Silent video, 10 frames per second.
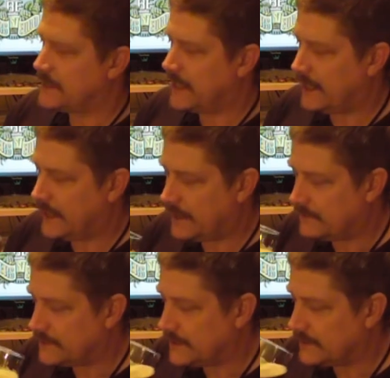staying there
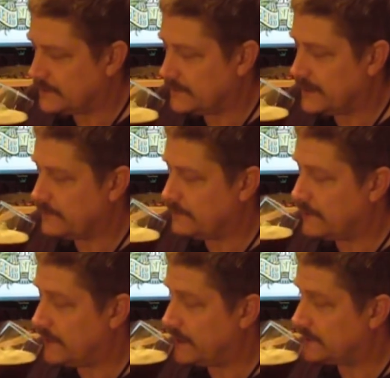with the liquid
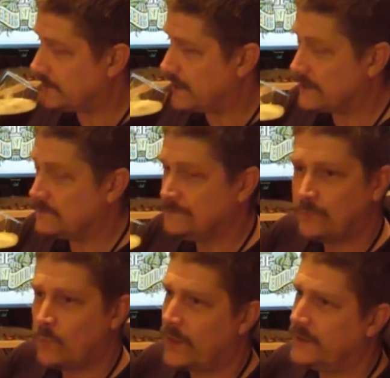malt extract.
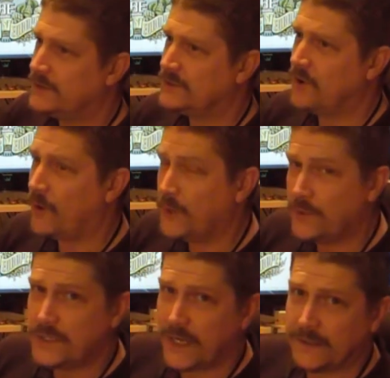It's not a
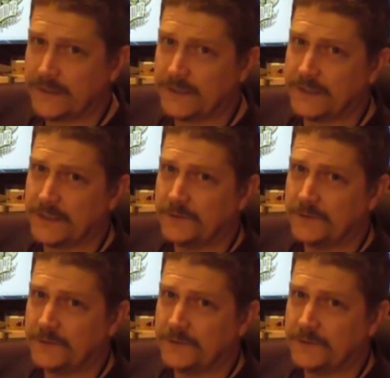huge hint that